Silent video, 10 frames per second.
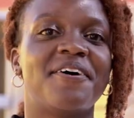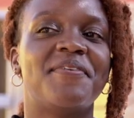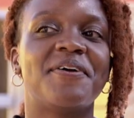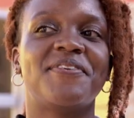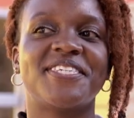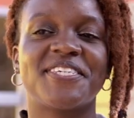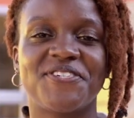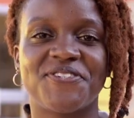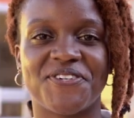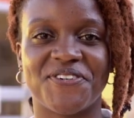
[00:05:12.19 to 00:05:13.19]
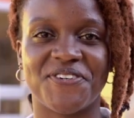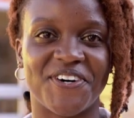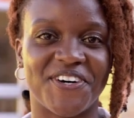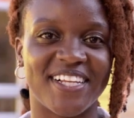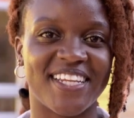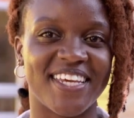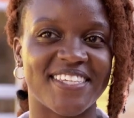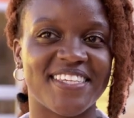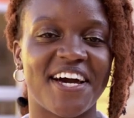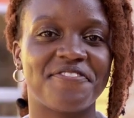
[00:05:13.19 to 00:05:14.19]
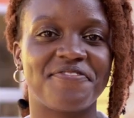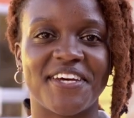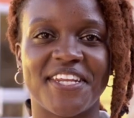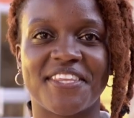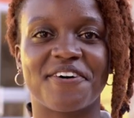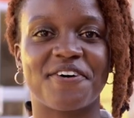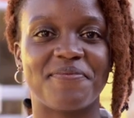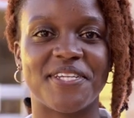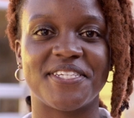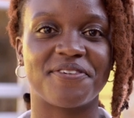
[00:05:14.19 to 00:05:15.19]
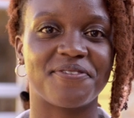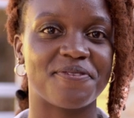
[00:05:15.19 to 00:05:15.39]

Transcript: My message to you all is have fun in the committee